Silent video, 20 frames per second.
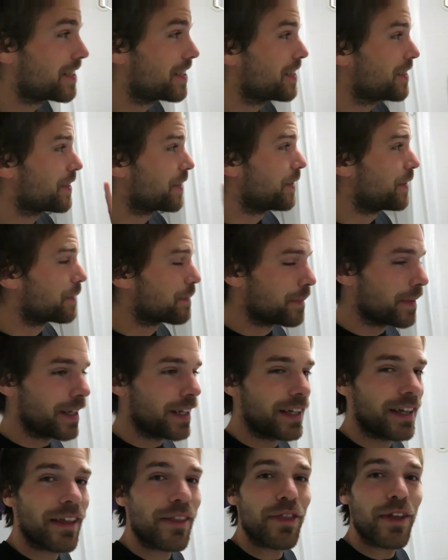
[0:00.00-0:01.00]
she told
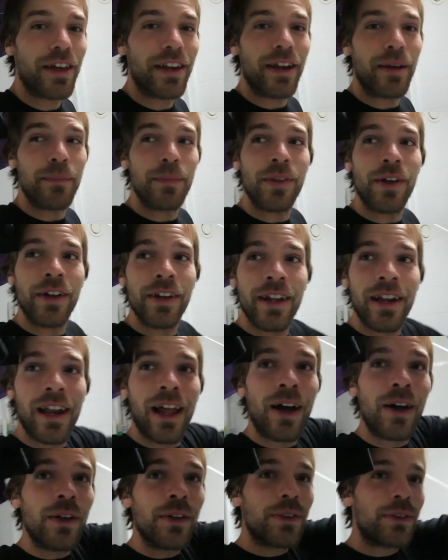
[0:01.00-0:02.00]
me that I'm not
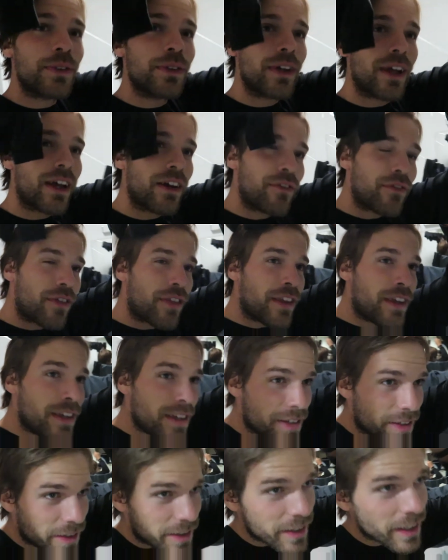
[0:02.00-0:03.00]
allowed to have
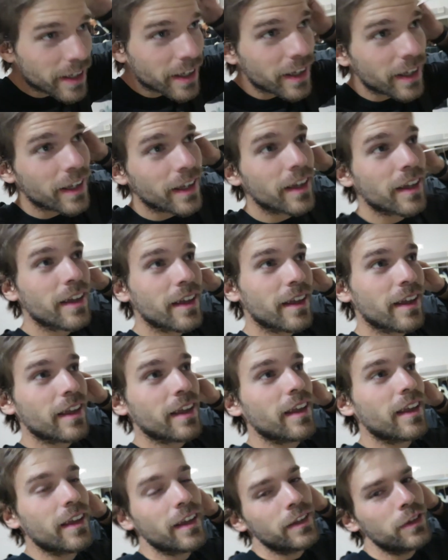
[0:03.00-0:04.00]
these.
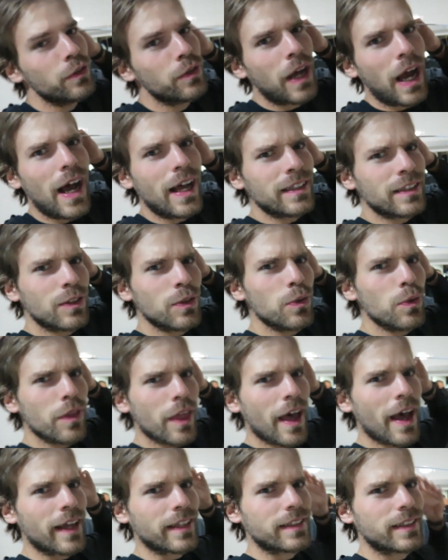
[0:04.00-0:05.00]
You can't do
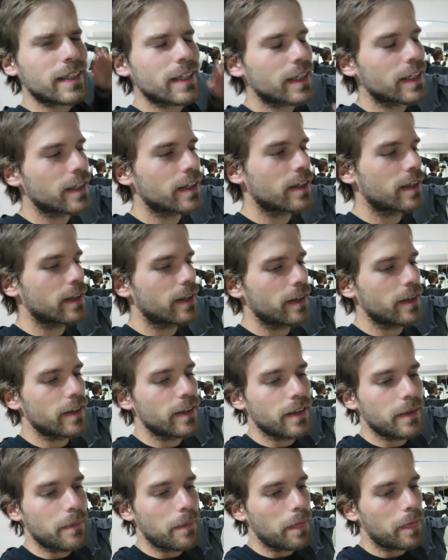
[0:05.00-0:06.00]
that!
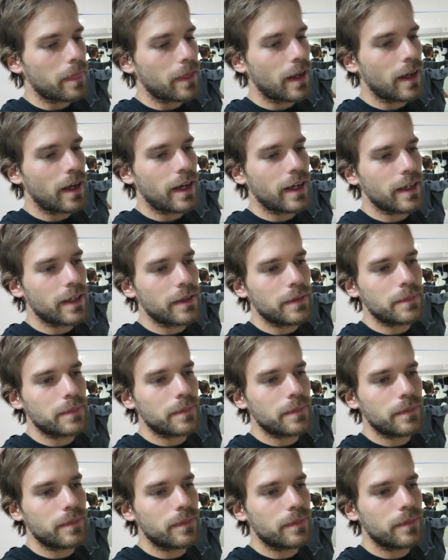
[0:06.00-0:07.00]
I
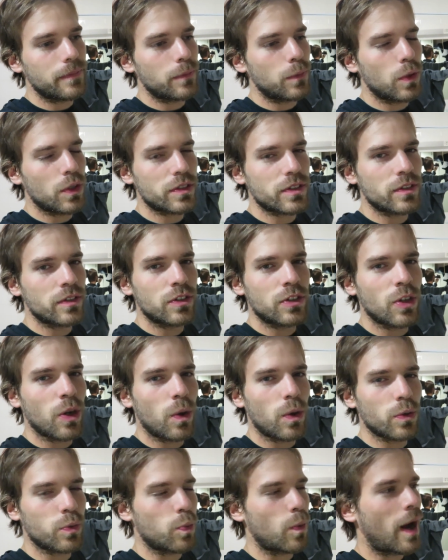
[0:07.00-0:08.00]
wasn't
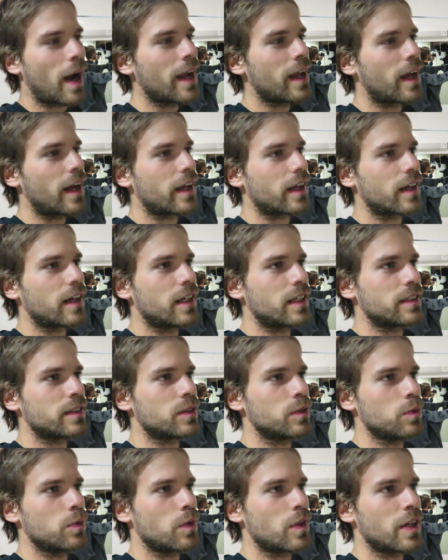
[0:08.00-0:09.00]
told why I can't
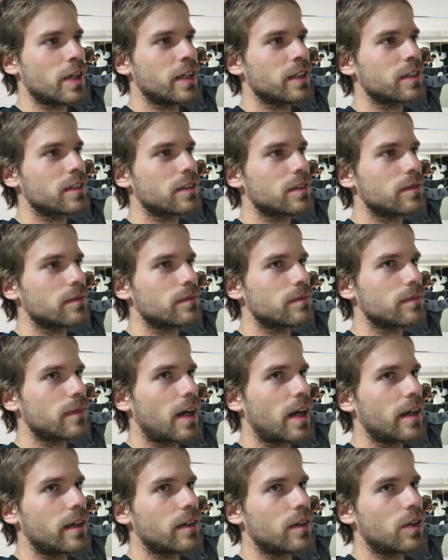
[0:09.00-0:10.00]
do that.
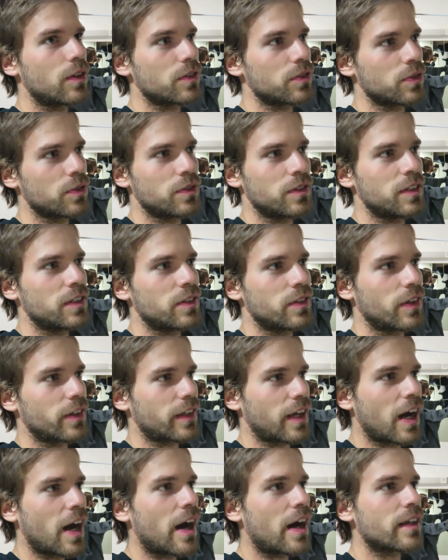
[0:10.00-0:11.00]
I also did
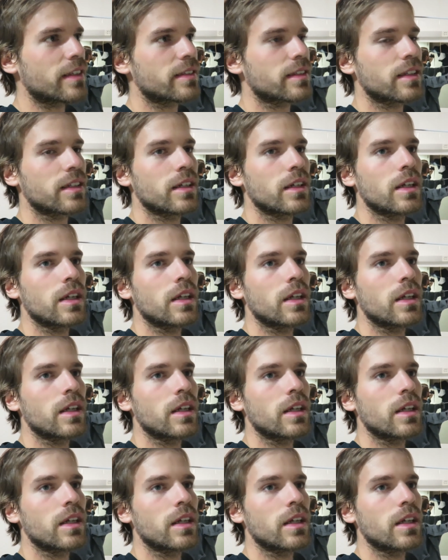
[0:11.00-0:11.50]
not ask.